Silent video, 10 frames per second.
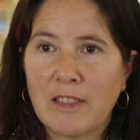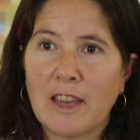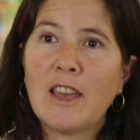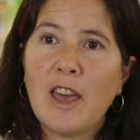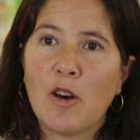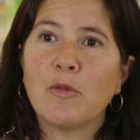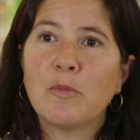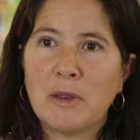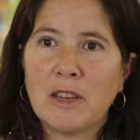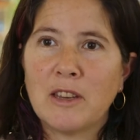they helped
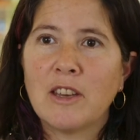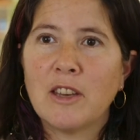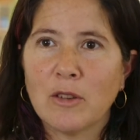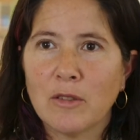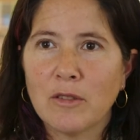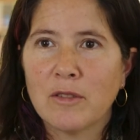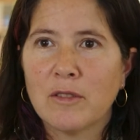me heal.